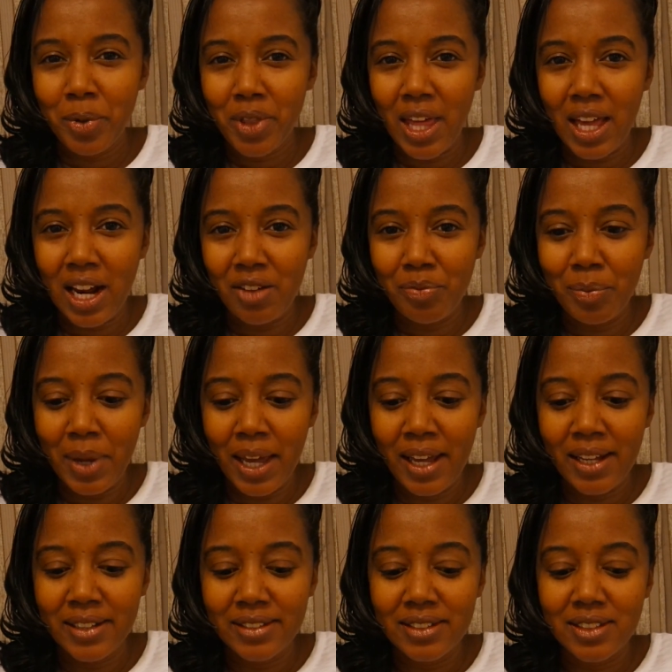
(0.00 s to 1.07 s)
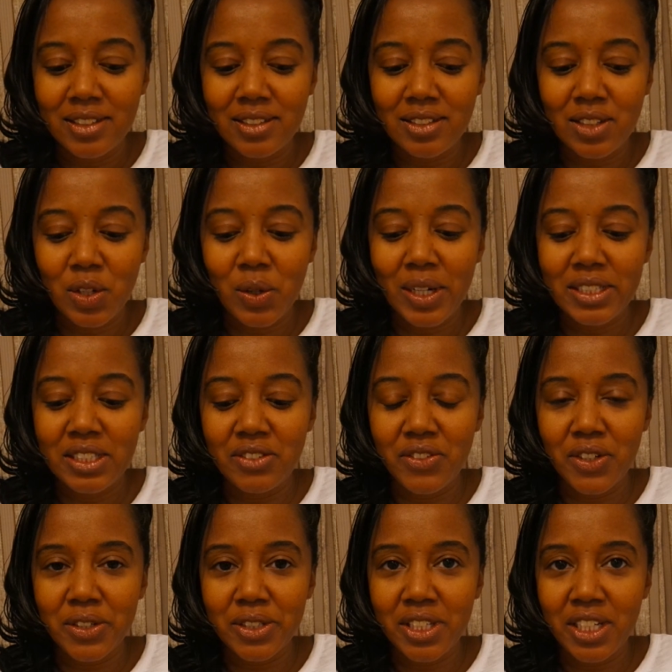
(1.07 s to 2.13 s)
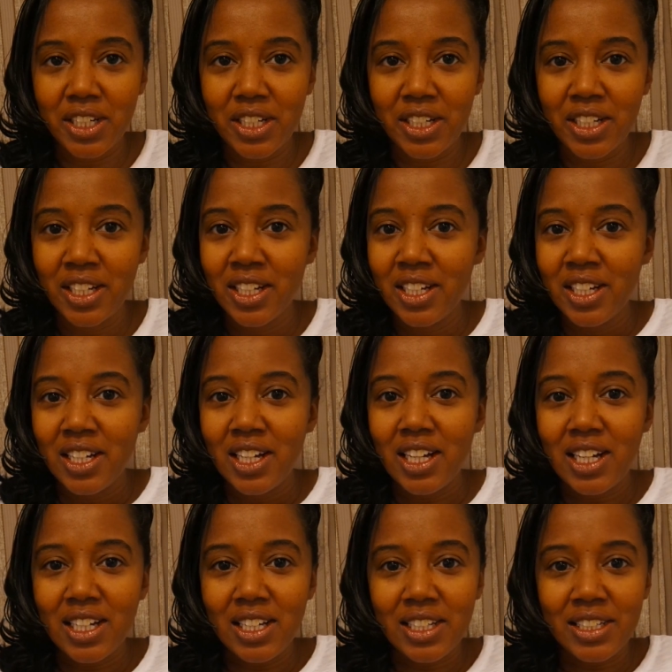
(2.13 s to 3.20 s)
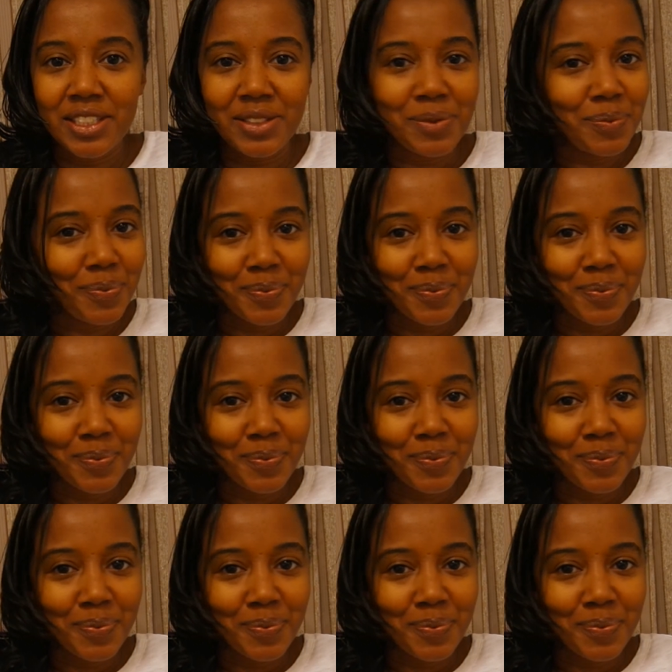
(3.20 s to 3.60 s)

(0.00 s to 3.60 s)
that I've met and the crazy folks here that